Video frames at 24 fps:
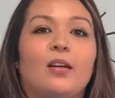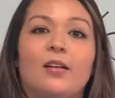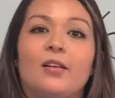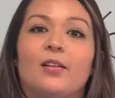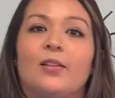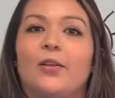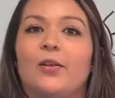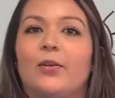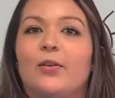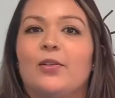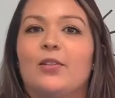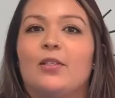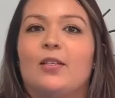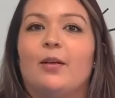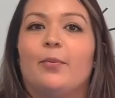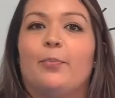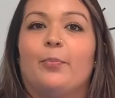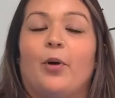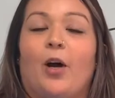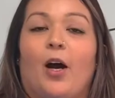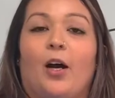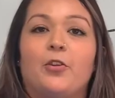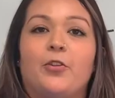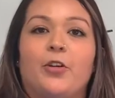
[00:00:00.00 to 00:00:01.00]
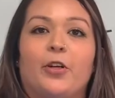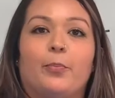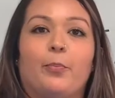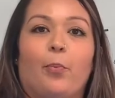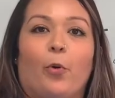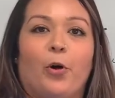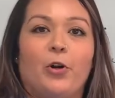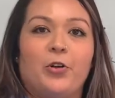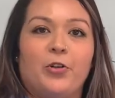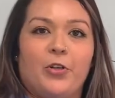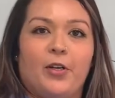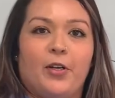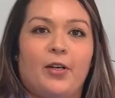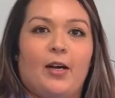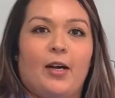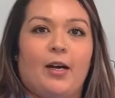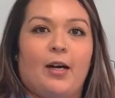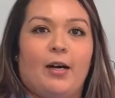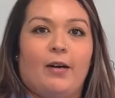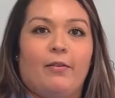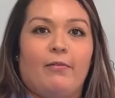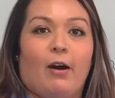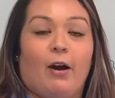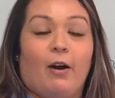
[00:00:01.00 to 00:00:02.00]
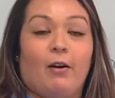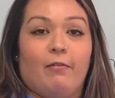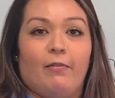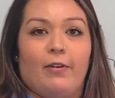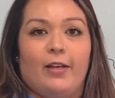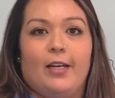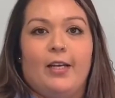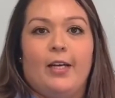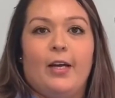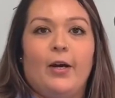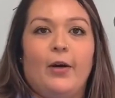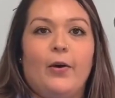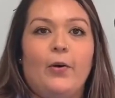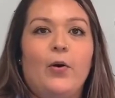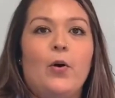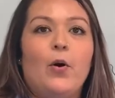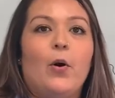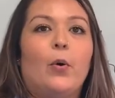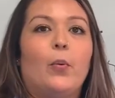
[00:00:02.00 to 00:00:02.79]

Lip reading: concludes the project portion of our video.